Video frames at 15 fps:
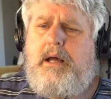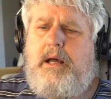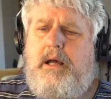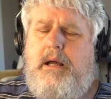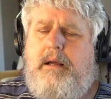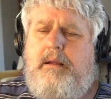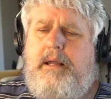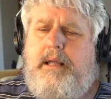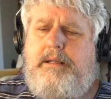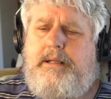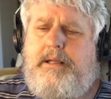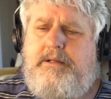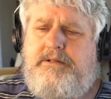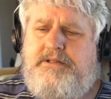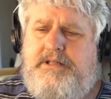And
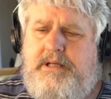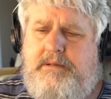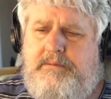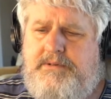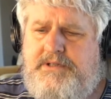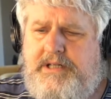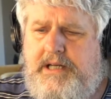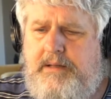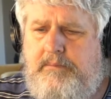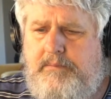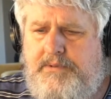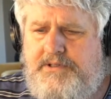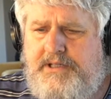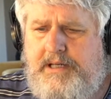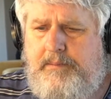then same
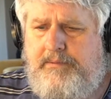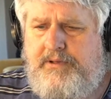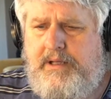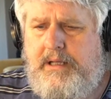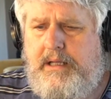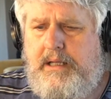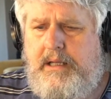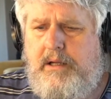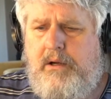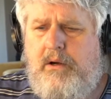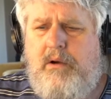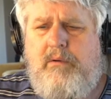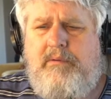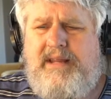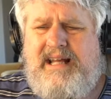thing
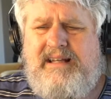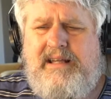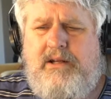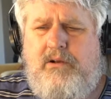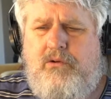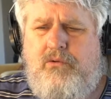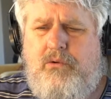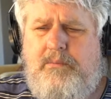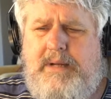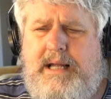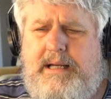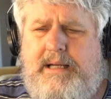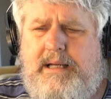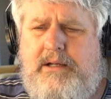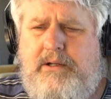here. That little
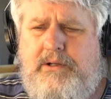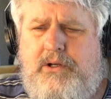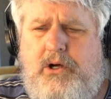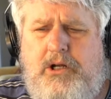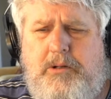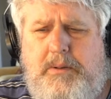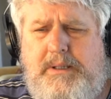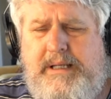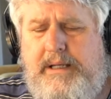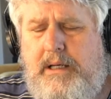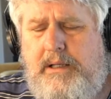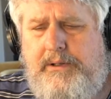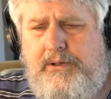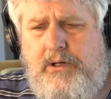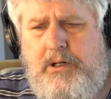chromatic
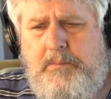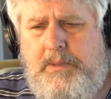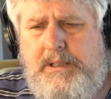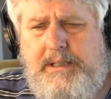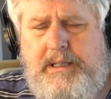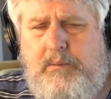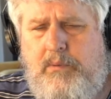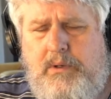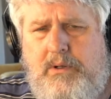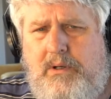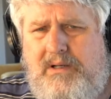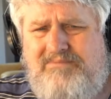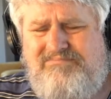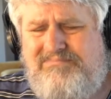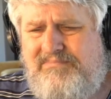anomaly, we're
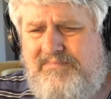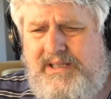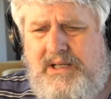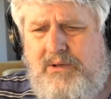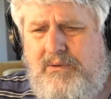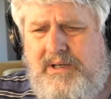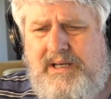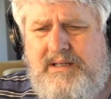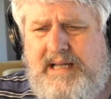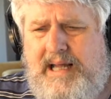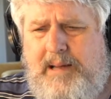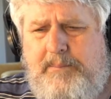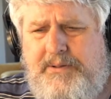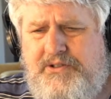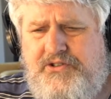not, and it
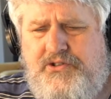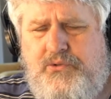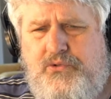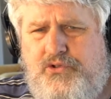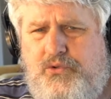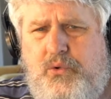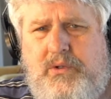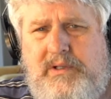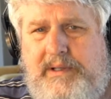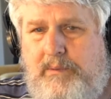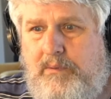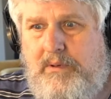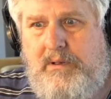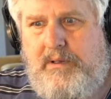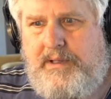happens so
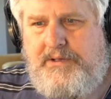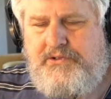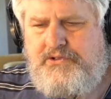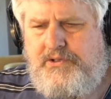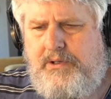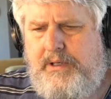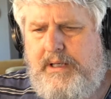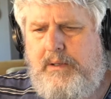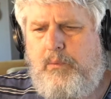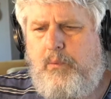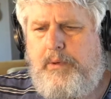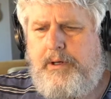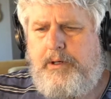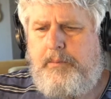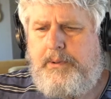shortly, we're not going to start
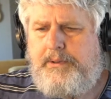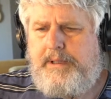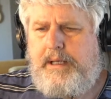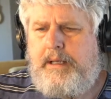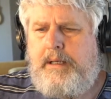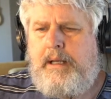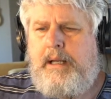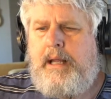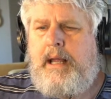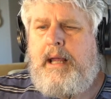getting weird about that.